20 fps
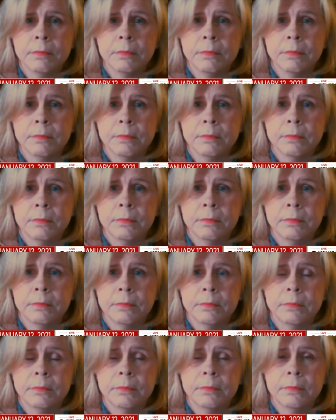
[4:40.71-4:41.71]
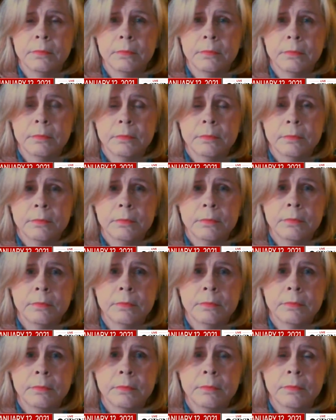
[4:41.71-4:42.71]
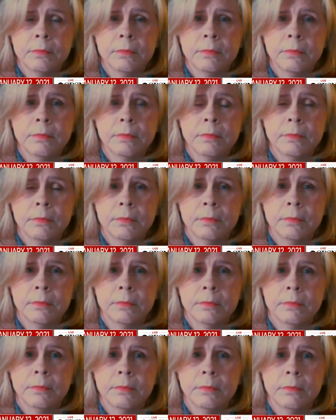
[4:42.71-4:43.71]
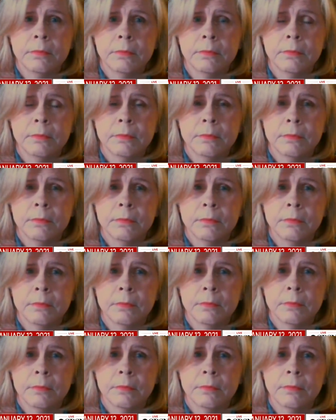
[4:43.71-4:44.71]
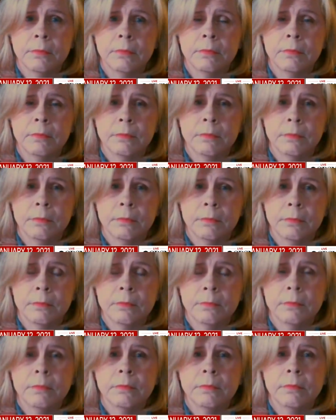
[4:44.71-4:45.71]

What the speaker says: This person isn't speaking.